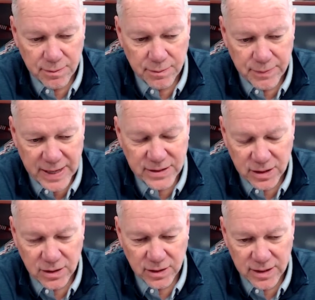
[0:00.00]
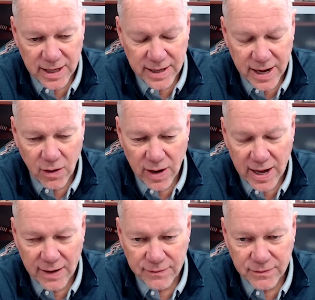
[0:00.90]
Basically, they now
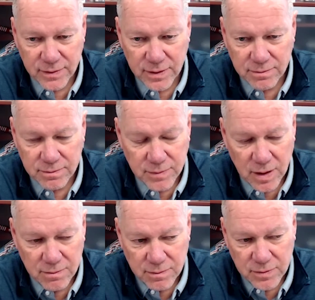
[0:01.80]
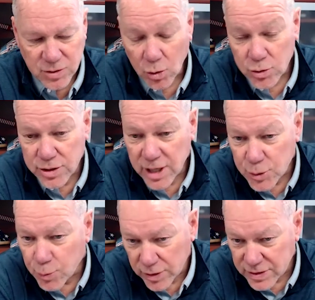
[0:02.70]
have soldier touch
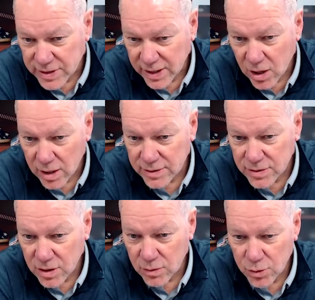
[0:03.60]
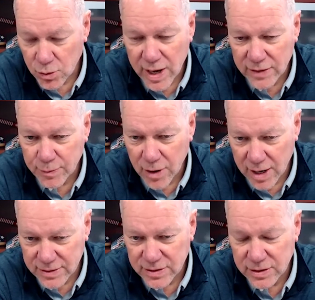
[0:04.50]
points, they call it. So throughout the
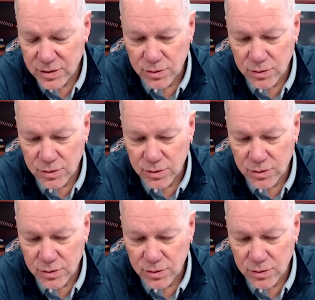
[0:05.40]
process, they're